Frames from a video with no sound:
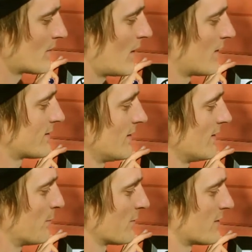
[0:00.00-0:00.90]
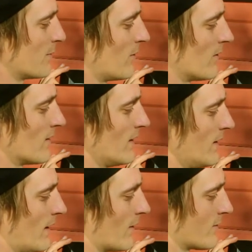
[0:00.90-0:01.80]
constantly puts the ball
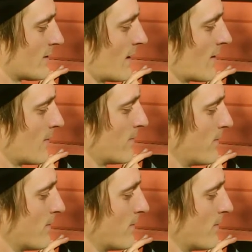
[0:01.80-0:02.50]
outside of